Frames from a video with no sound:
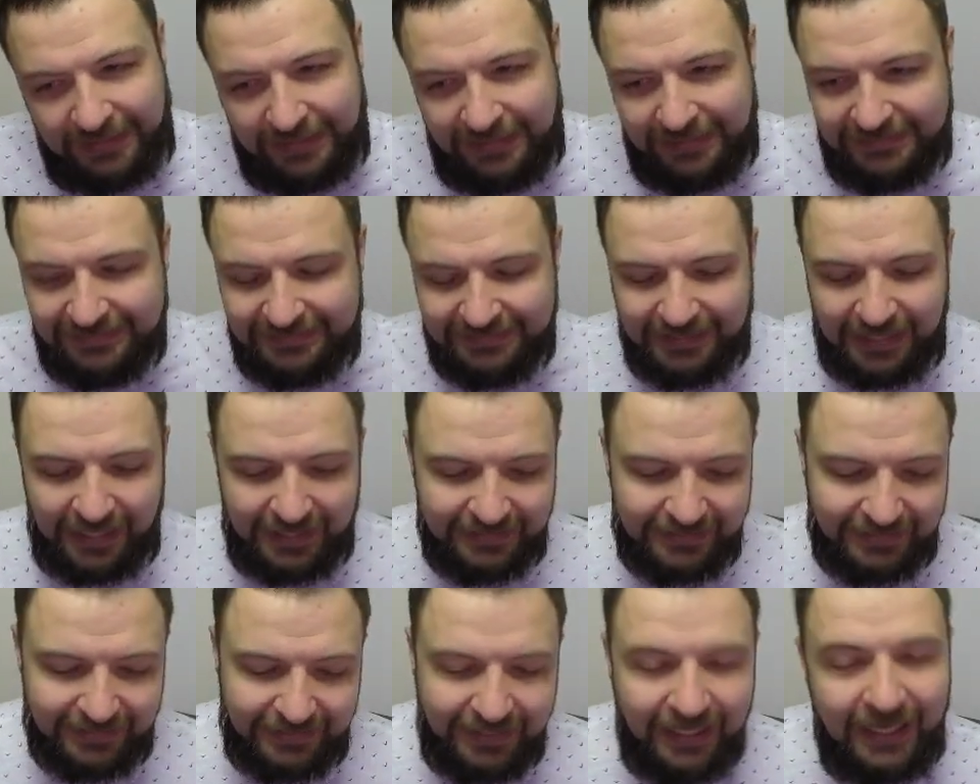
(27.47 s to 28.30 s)
It's
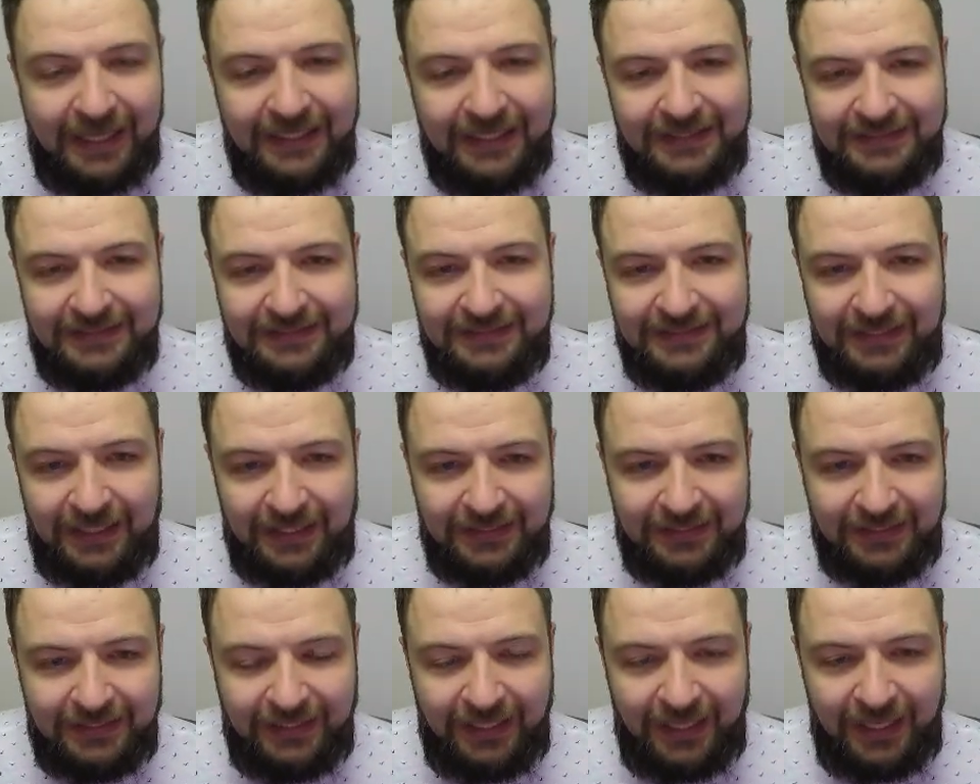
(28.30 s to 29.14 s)
not the case. It's
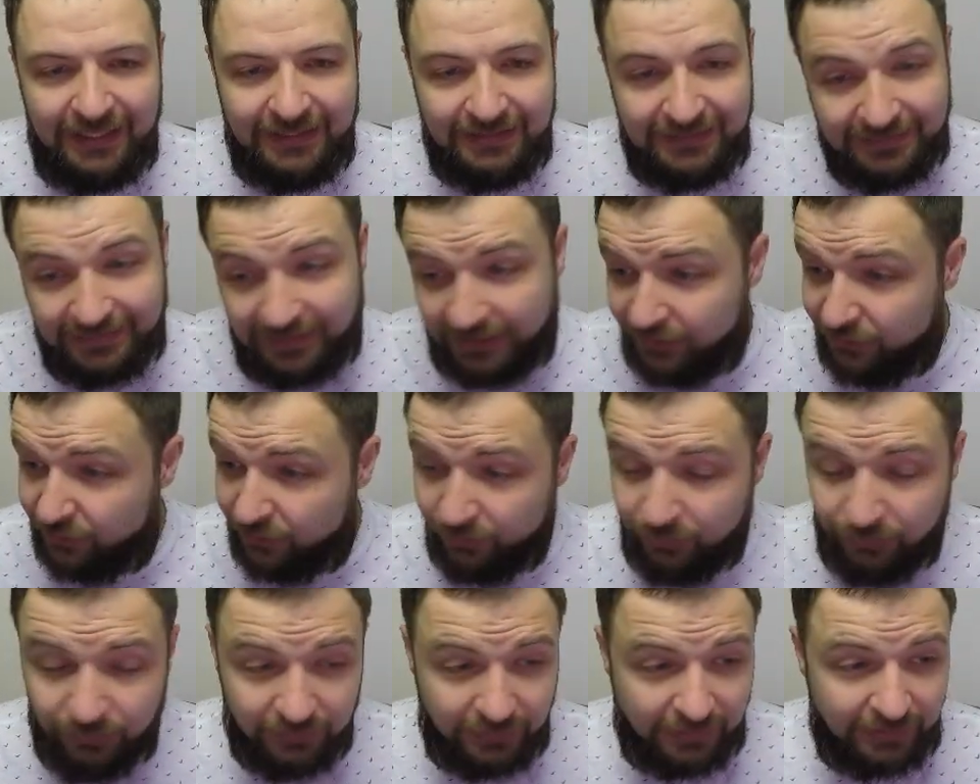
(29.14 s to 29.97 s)
not the case. Stay
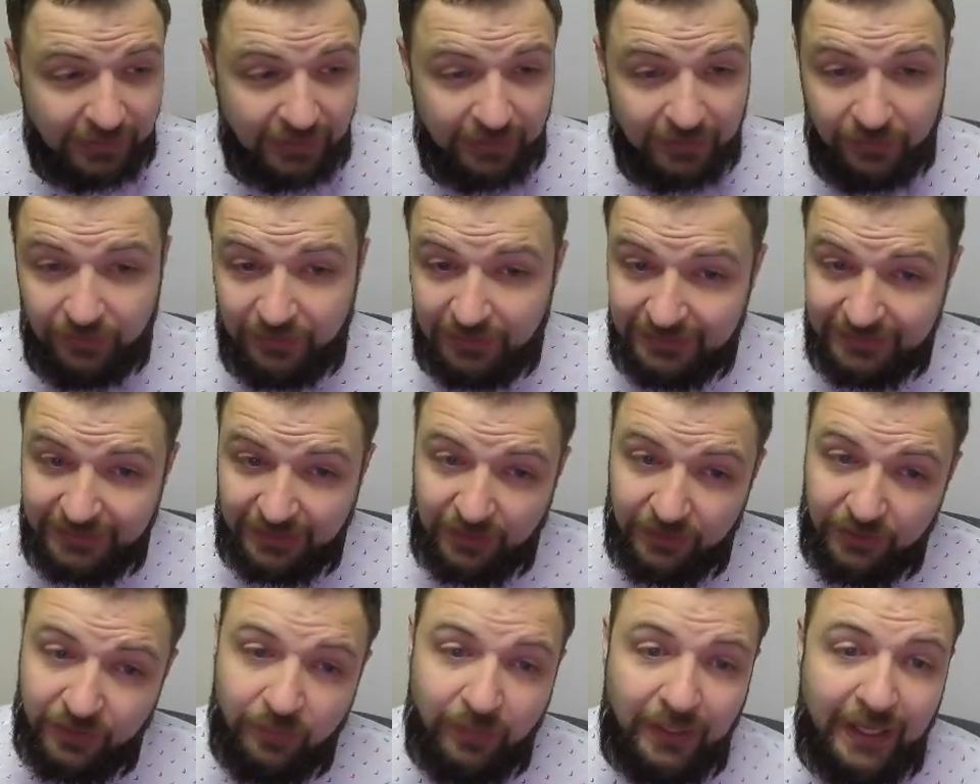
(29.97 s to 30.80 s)
tuned and I'm going to
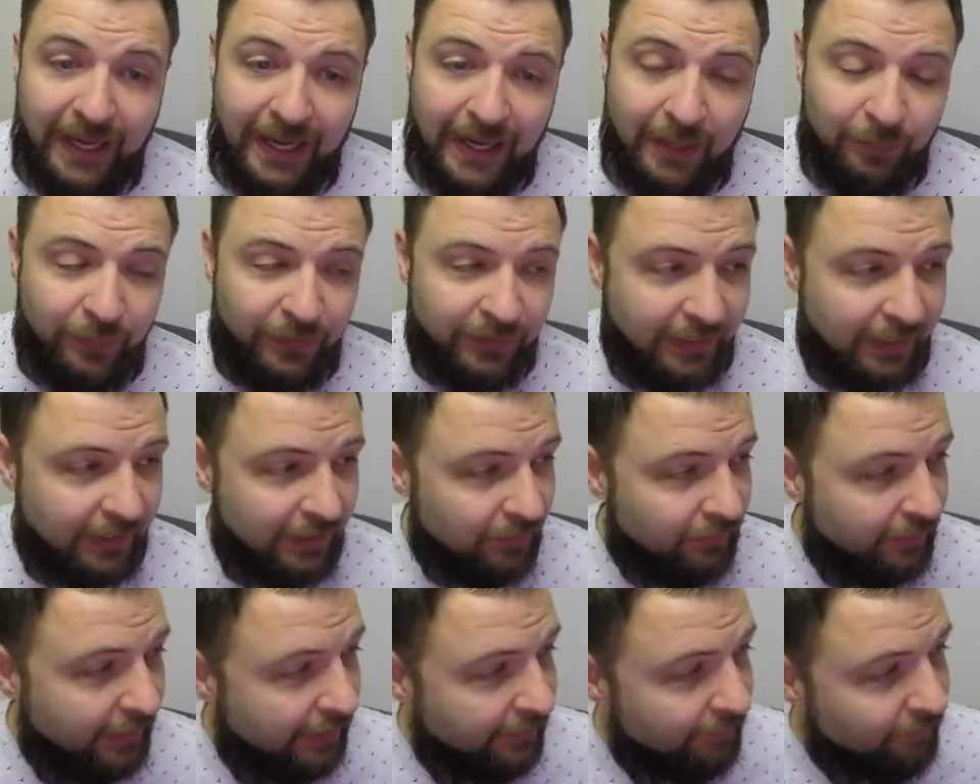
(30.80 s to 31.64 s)
tell you what happened.
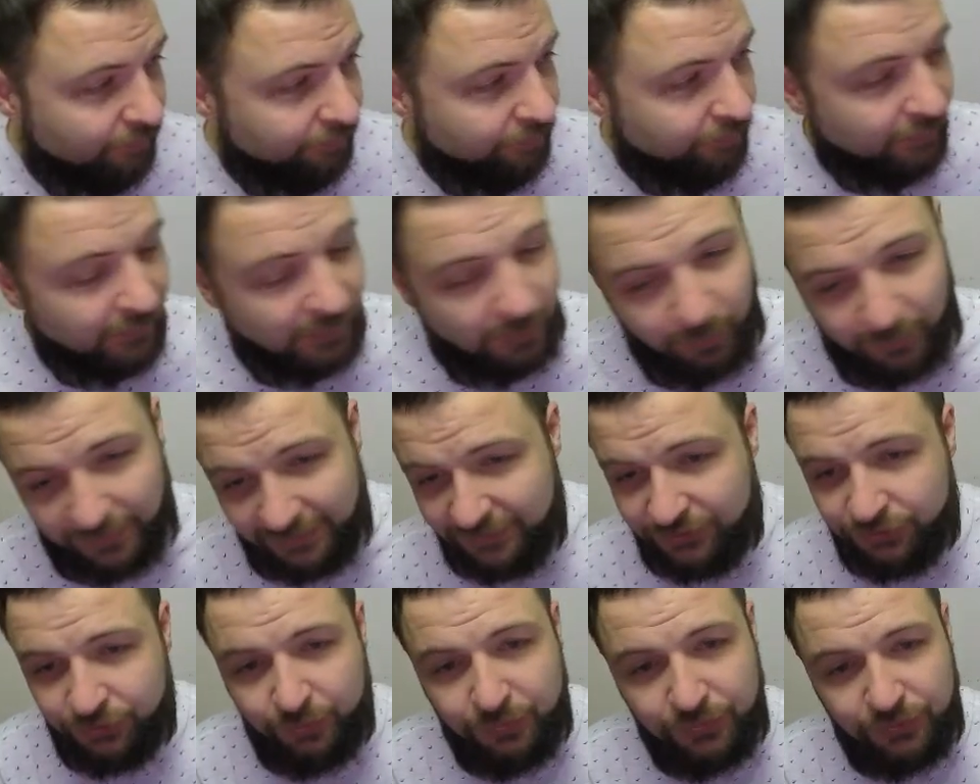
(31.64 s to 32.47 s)
Anyway,
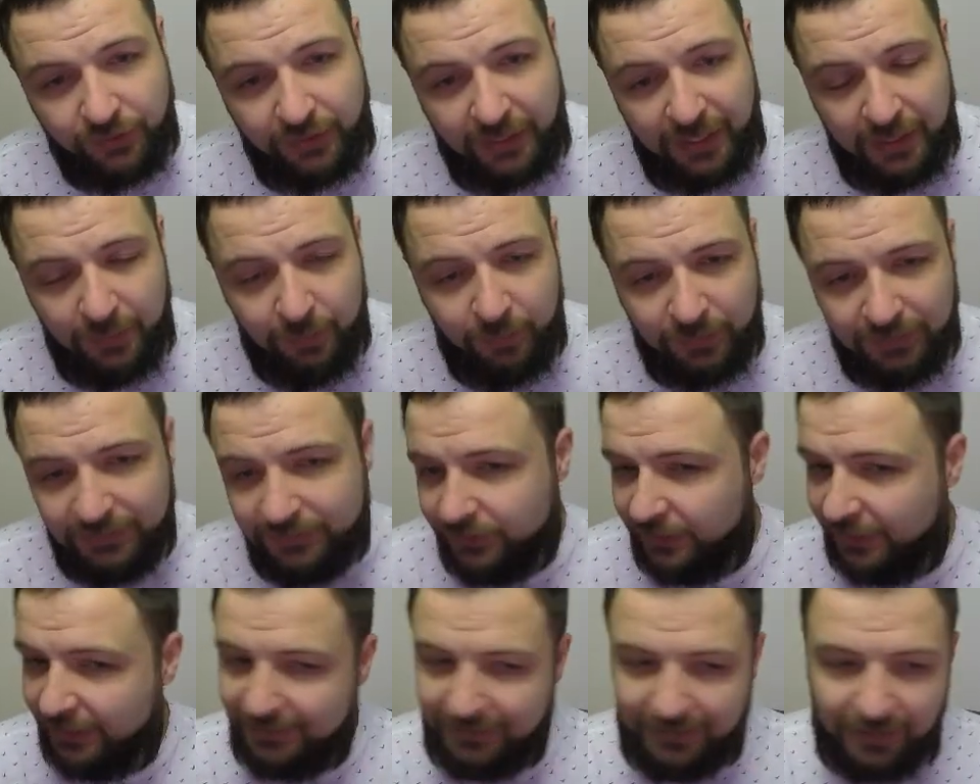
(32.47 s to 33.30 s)
please subscribe.
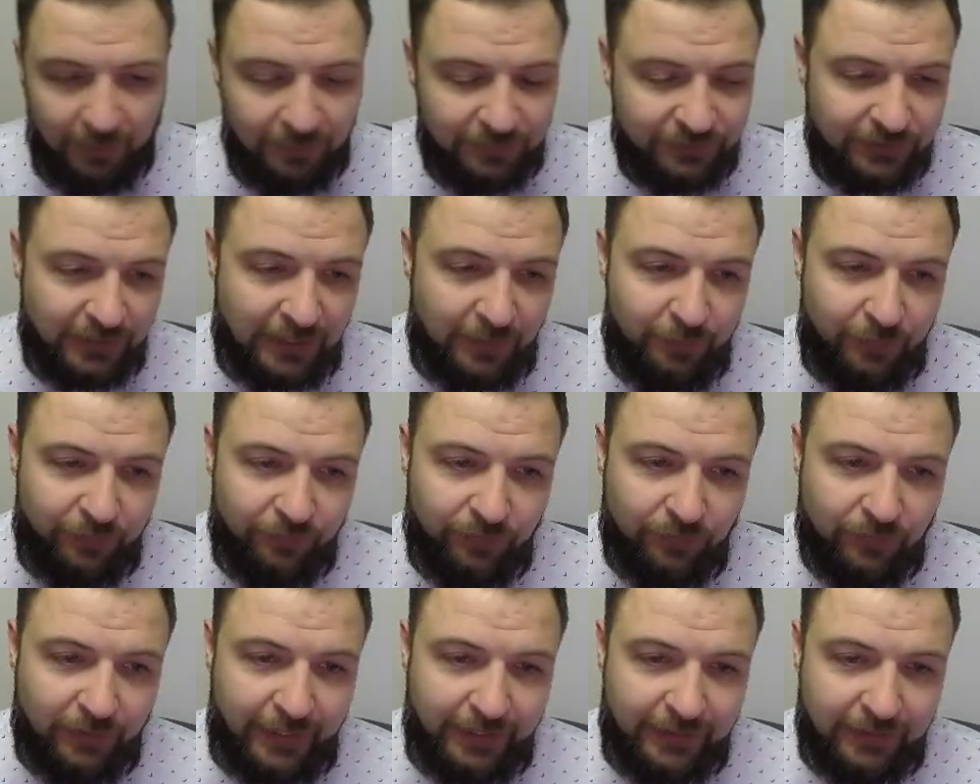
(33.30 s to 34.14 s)
Please hit thumbs up if
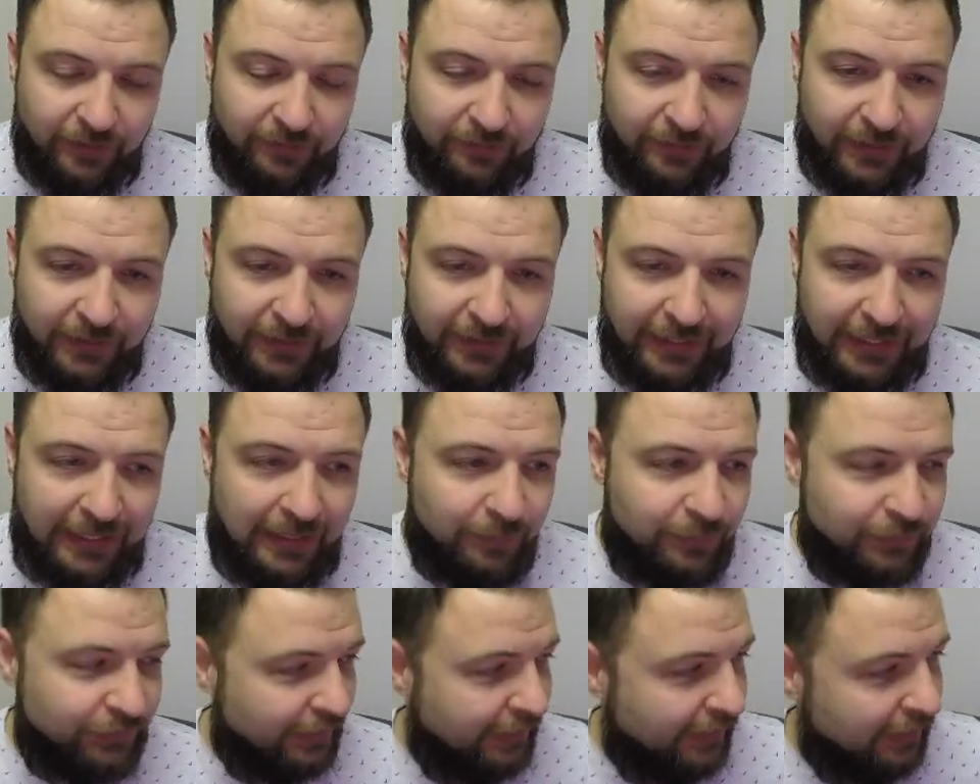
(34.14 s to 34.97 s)
you like the
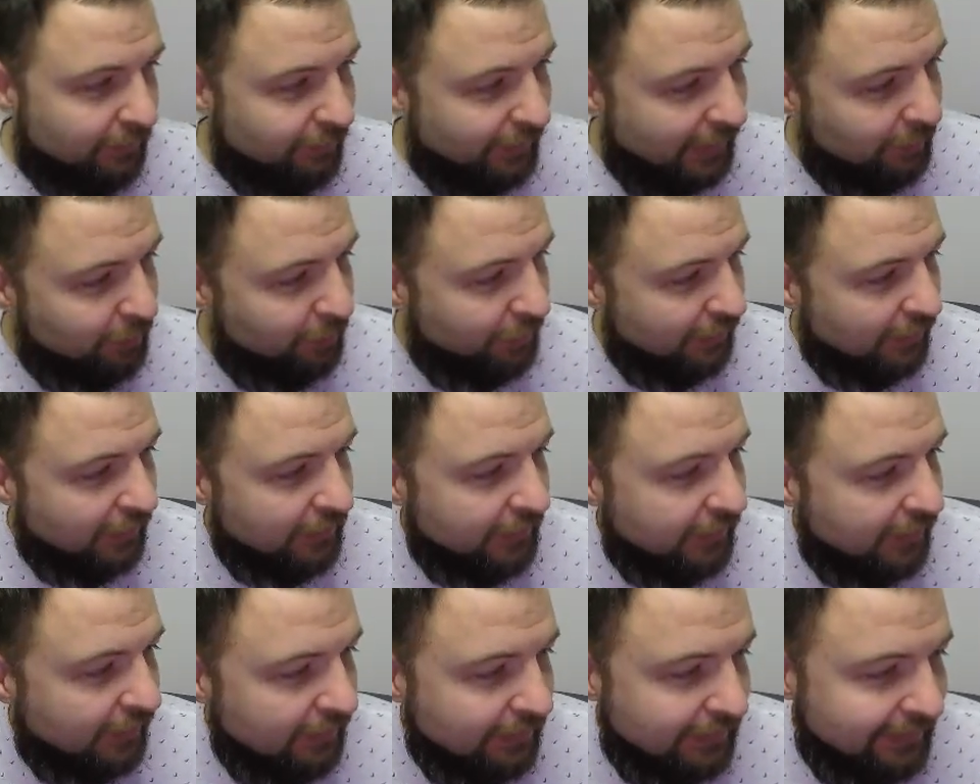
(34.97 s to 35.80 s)
recaps. And my
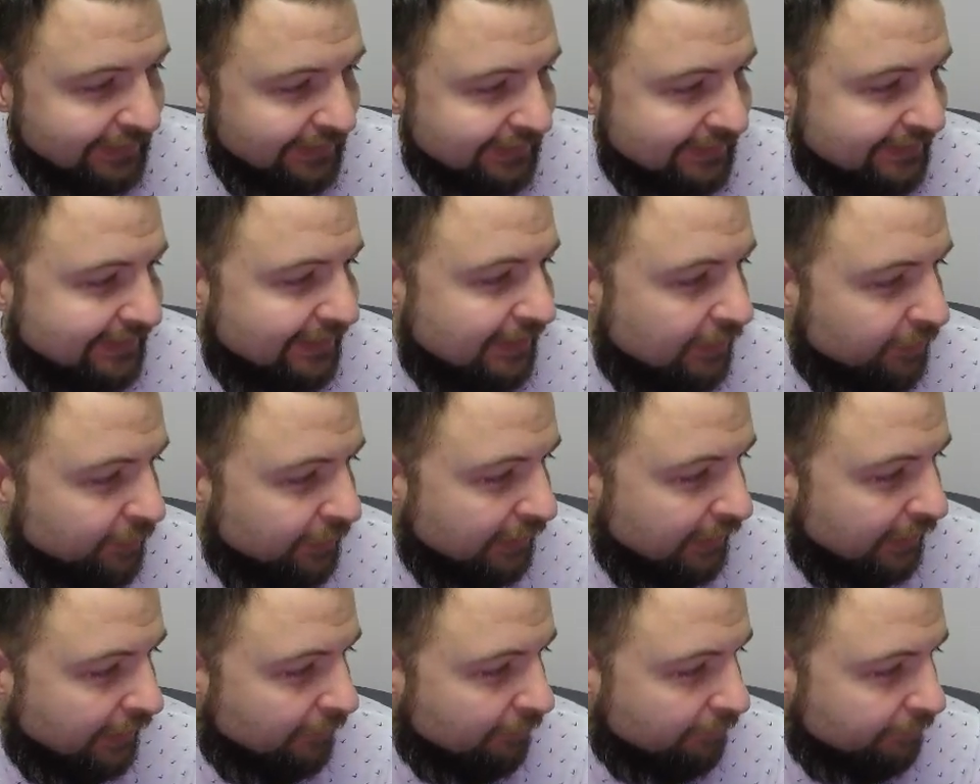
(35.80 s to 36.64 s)
PnL is
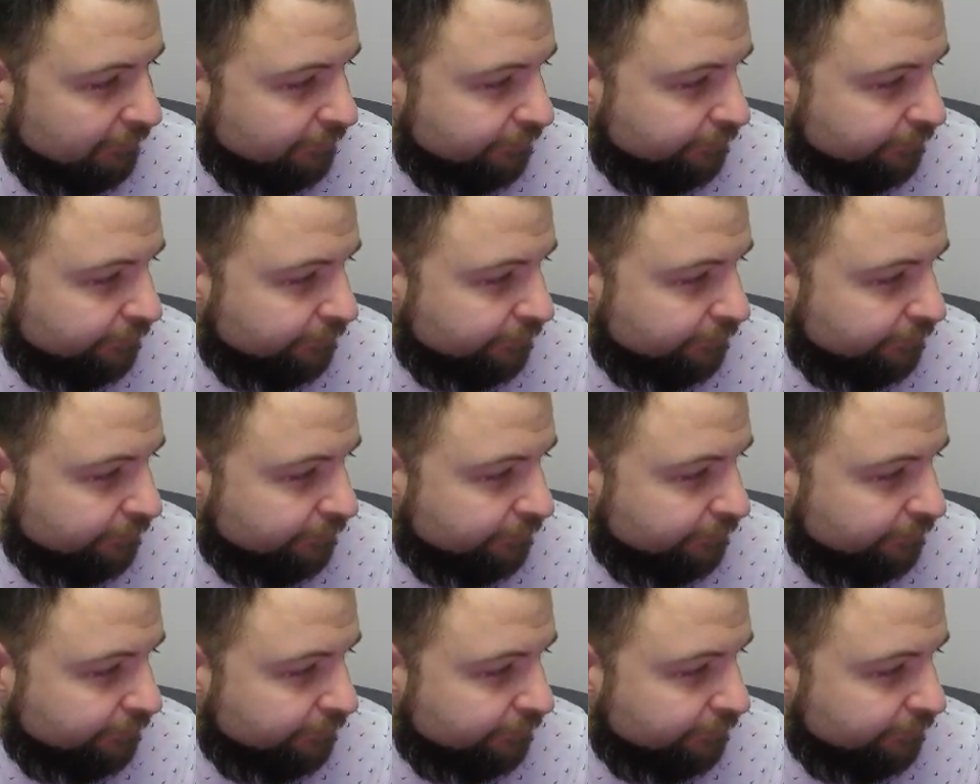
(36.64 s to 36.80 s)
coming up.